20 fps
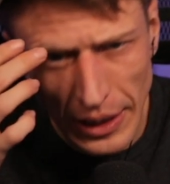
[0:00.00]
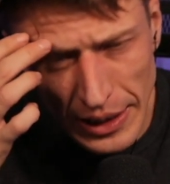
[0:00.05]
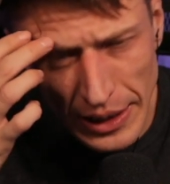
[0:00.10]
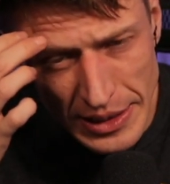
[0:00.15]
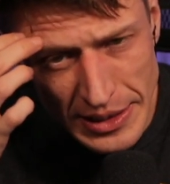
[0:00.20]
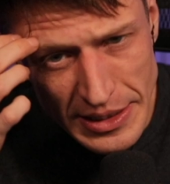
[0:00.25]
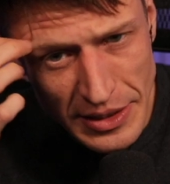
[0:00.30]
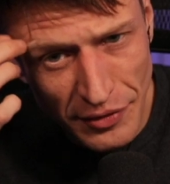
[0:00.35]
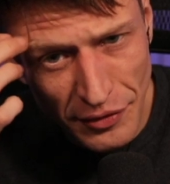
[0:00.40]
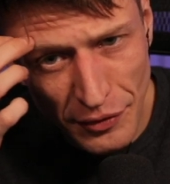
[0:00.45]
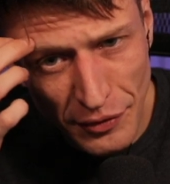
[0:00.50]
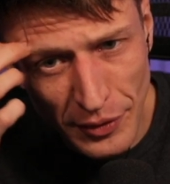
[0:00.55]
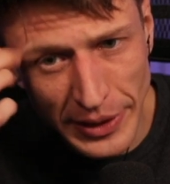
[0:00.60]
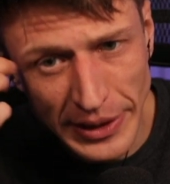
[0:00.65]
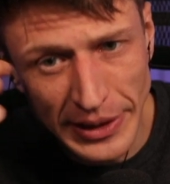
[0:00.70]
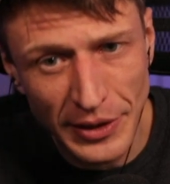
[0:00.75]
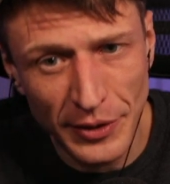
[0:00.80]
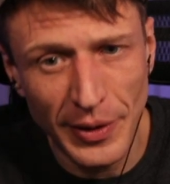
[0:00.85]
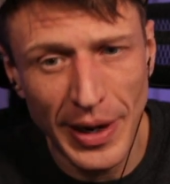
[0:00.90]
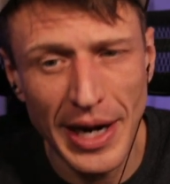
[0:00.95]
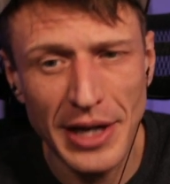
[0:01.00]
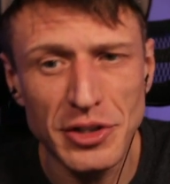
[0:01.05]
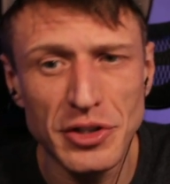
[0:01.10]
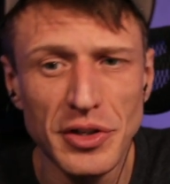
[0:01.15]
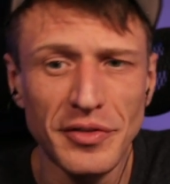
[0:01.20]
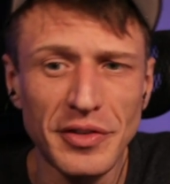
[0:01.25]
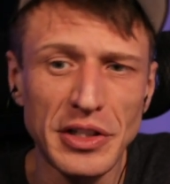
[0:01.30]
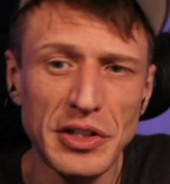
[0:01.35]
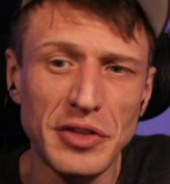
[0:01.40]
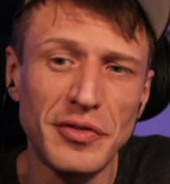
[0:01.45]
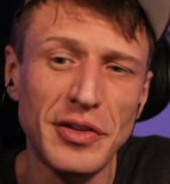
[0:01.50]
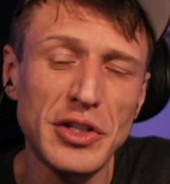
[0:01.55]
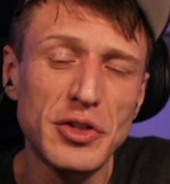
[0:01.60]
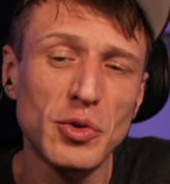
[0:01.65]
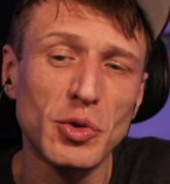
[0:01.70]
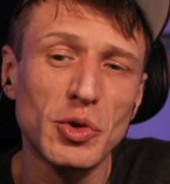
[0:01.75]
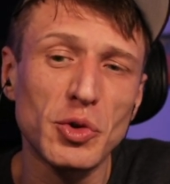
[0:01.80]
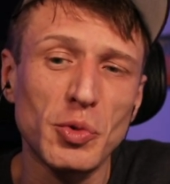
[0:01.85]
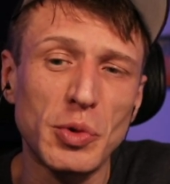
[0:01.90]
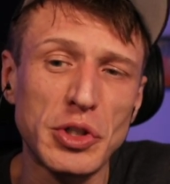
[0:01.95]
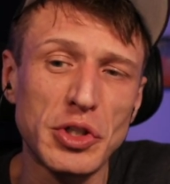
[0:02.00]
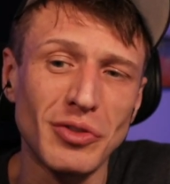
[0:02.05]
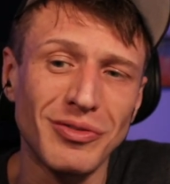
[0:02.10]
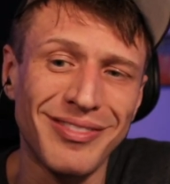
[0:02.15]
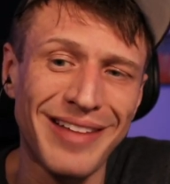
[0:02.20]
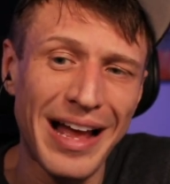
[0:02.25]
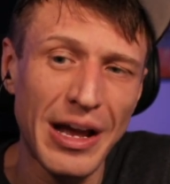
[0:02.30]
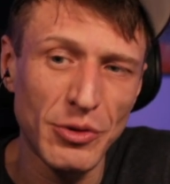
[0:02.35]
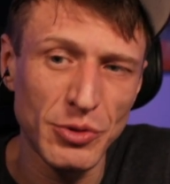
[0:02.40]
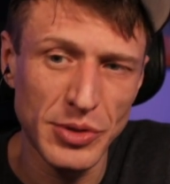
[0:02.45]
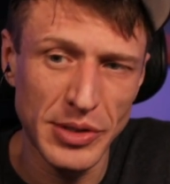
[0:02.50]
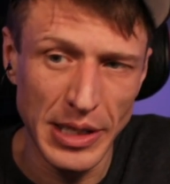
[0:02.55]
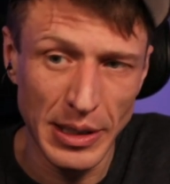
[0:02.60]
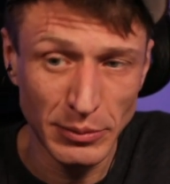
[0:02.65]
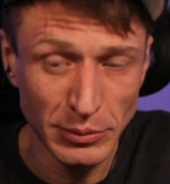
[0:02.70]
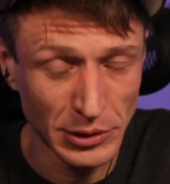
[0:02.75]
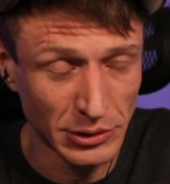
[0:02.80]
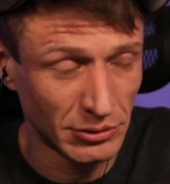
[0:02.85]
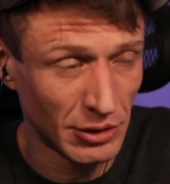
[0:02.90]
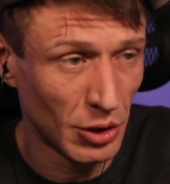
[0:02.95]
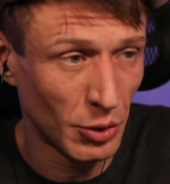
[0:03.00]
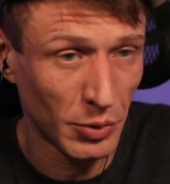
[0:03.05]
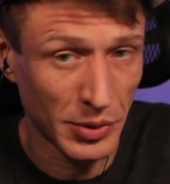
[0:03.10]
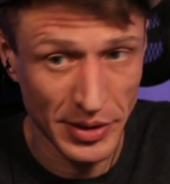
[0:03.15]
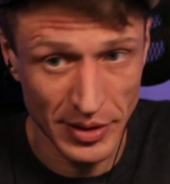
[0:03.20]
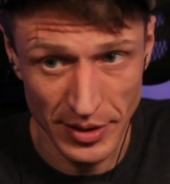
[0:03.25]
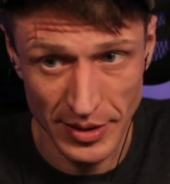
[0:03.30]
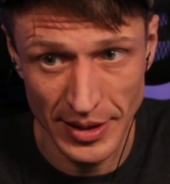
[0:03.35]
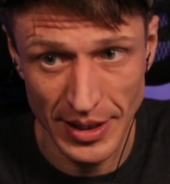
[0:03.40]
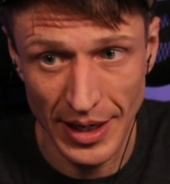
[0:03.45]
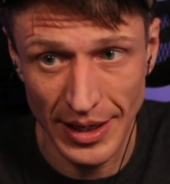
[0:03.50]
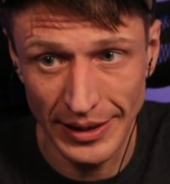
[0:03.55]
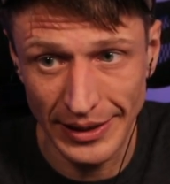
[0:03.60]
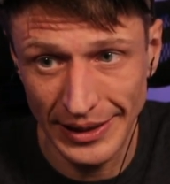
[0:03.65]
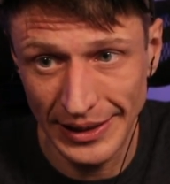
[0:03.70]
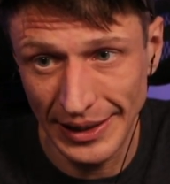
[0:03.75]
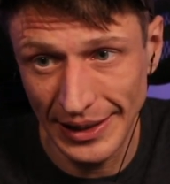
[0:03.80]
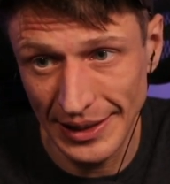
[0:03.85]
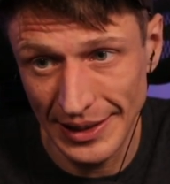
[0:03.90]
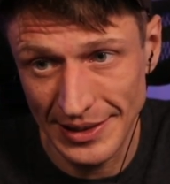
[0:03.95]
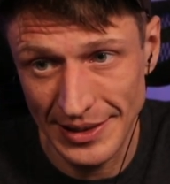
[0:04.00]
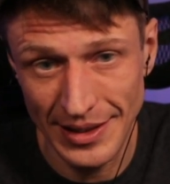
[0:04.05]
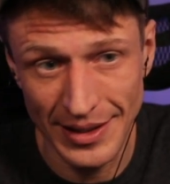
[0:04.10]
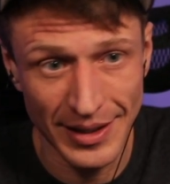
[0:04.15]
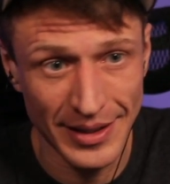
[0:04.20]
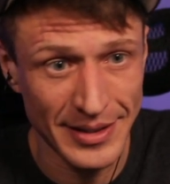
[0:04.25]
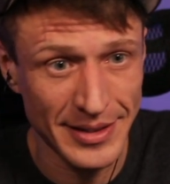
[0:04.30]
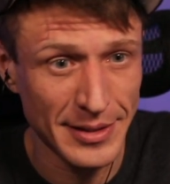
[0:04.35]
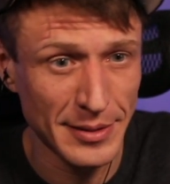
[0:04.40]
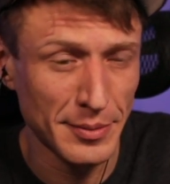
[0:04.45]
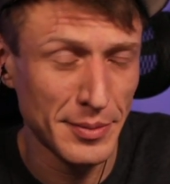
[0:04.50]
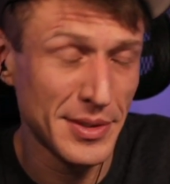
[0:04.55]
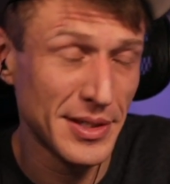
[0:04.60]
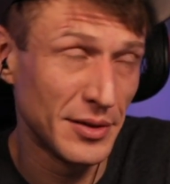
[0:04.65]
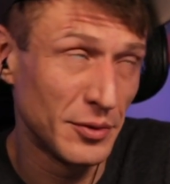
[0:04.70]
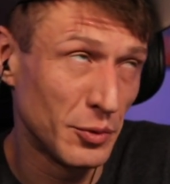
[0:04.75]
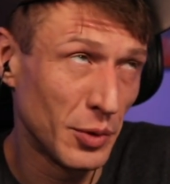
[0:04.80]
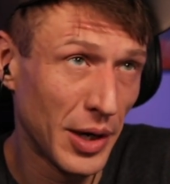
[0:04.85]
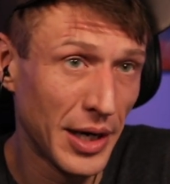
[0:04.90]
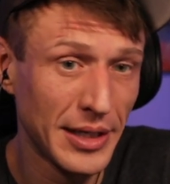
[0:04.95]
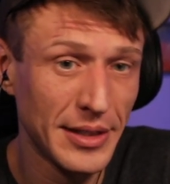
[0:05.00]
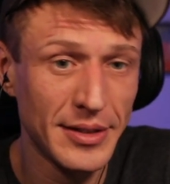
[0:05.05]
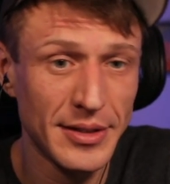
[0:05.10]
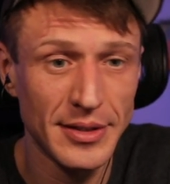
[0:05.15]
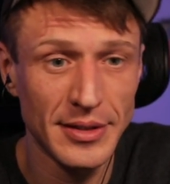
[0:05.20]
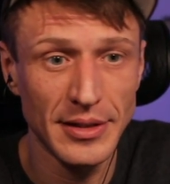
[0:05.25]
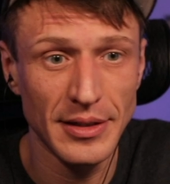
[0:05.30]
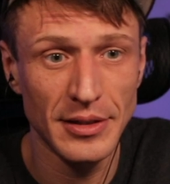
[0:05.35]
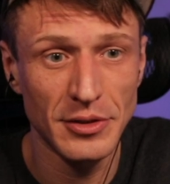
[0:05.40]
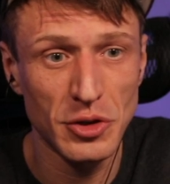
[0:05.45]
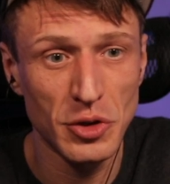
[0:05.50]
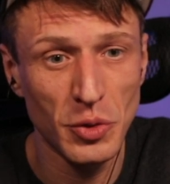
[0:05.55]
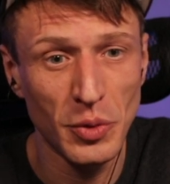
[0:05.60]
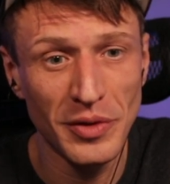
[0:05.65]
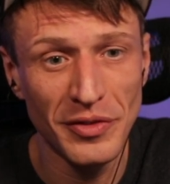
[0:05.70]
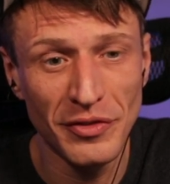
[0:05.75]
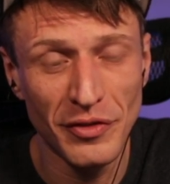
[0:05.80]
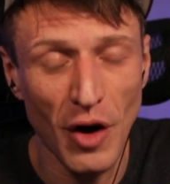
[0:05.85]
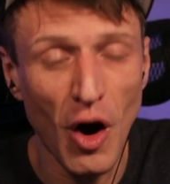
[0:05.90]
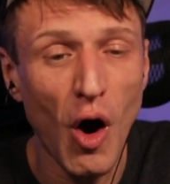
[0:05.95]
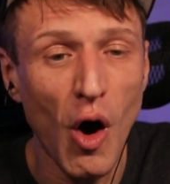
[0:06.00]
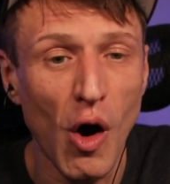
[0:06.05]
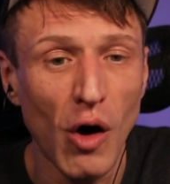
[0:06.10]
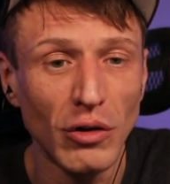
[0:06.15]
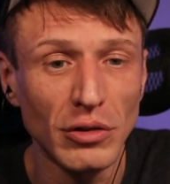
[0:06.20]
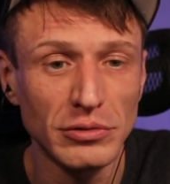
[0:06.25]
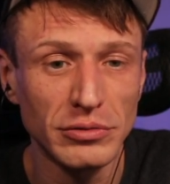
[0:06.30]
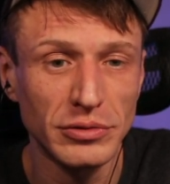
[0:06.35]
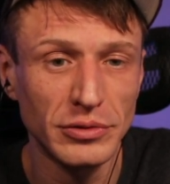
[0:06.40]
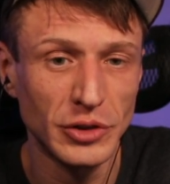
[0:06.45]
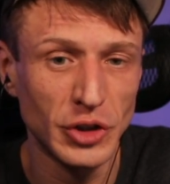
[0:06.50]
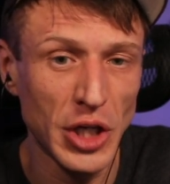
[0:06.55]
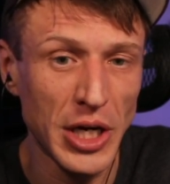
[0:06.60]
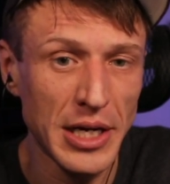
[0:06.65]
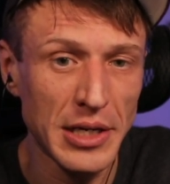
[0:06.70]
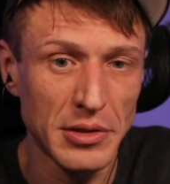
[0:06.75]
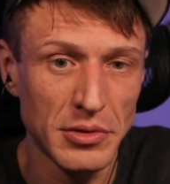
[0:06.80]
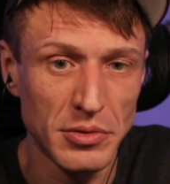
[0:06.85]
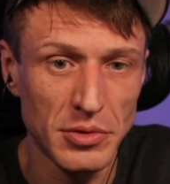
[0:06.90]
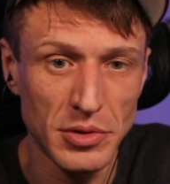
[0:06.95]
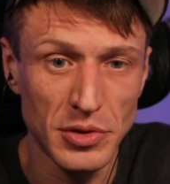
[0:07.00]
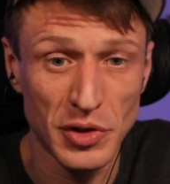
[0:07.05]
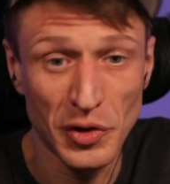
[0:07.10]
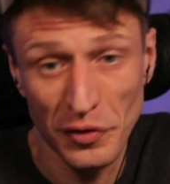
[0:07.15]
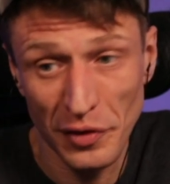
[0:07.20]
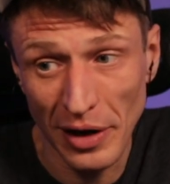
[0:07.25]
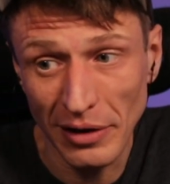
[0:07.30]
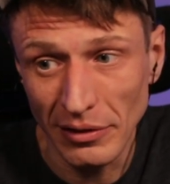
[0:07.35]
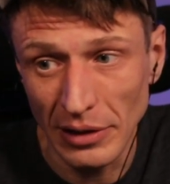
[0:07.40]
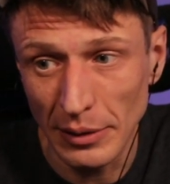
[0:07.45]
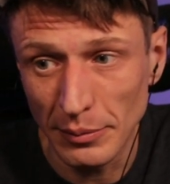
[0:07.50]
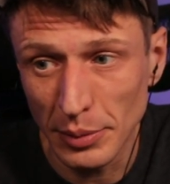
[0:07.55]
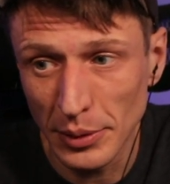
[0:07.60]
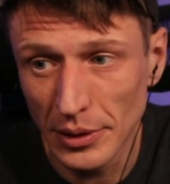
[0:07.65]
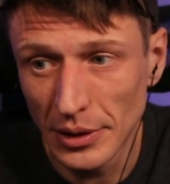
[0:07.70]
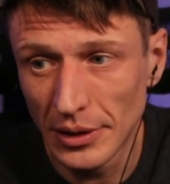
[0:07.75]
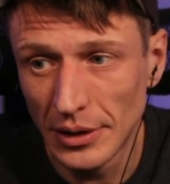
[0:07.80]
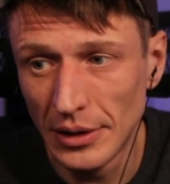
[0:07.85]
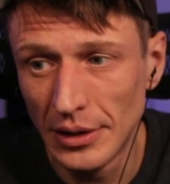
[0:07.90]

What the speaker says: It is the free interaction of individuals which allows them, along with society and its customs and rights, to evolve, change, develop.